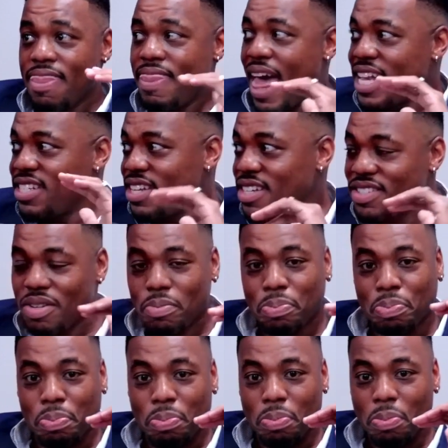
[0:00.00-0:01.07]
that doesn't
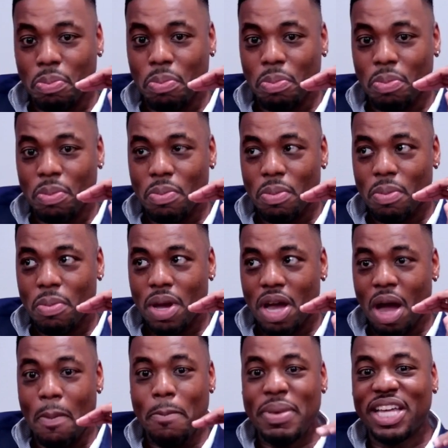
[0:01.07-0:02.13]

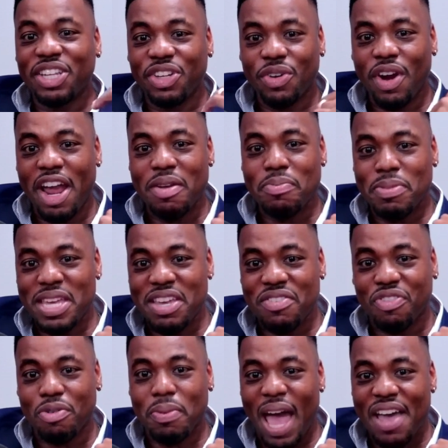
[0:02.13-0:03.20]
ameliorate
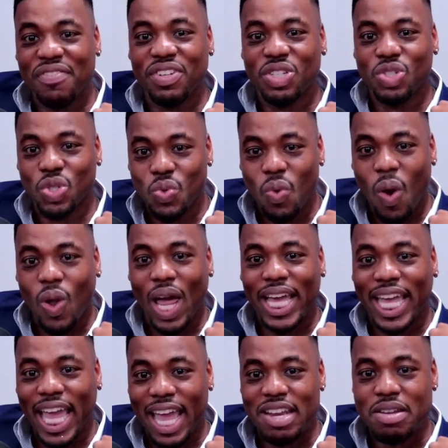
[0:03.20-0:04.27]
me from having to do all I
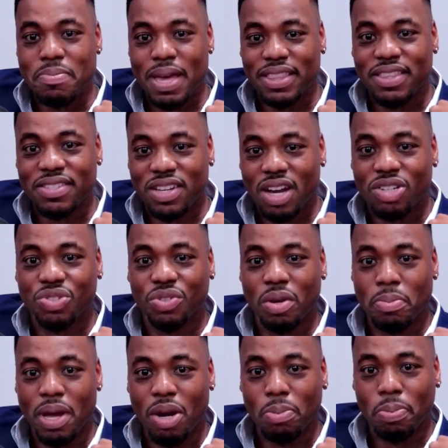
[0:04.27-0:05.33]
can to make this country
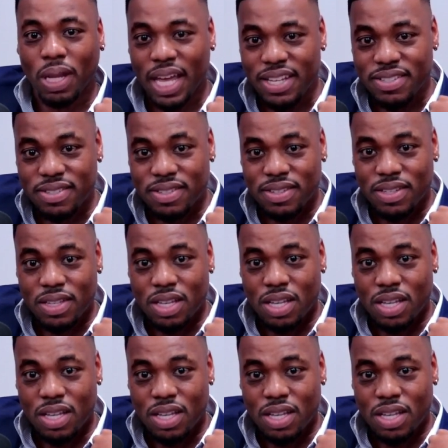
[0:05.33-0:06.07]
a better place.